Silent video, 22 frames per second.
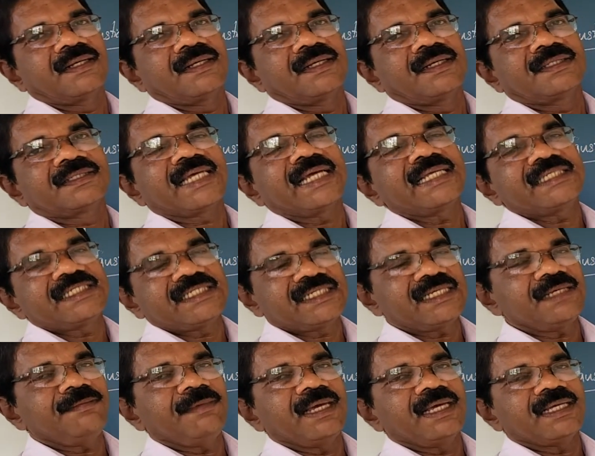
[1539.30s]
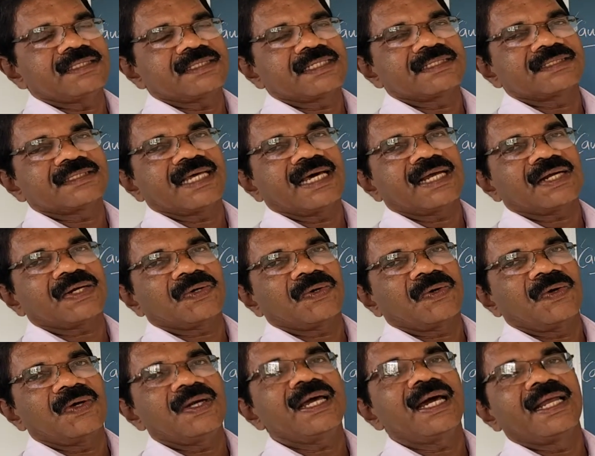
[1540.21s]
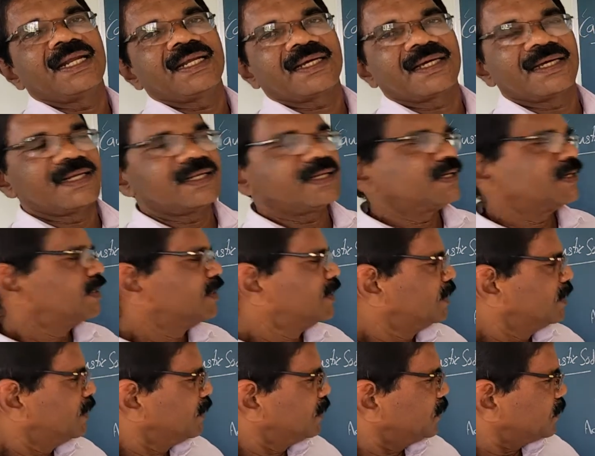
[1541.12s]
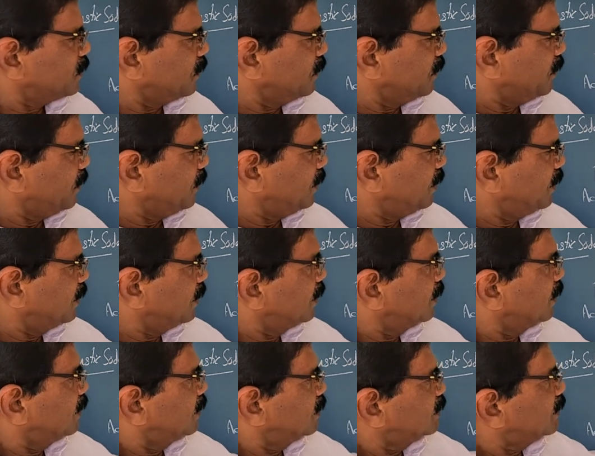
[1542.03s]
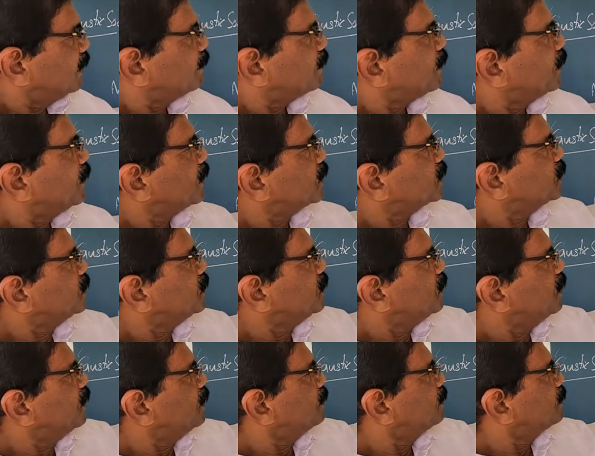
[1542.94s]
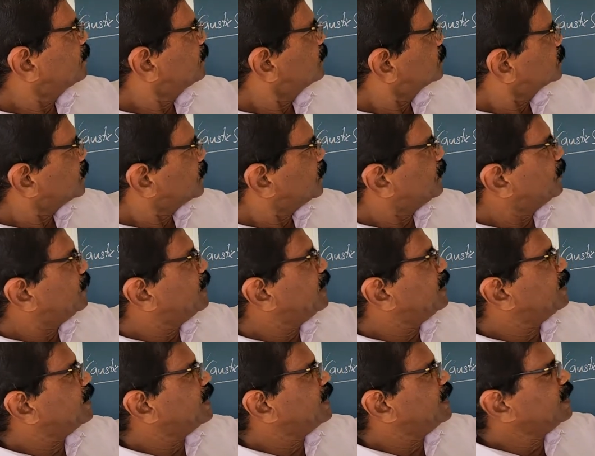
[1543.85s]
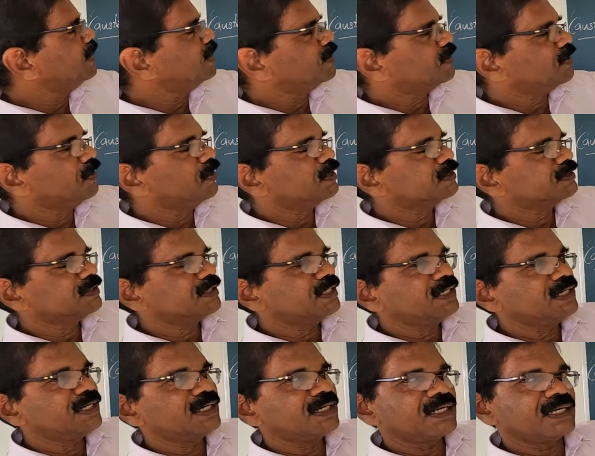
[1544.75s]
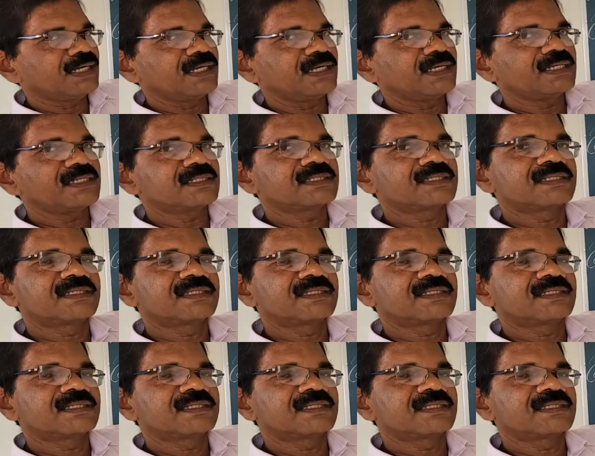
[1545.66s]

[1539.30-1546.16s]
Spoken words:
Such bases are called alkali. So, the production of sodium hydroxide is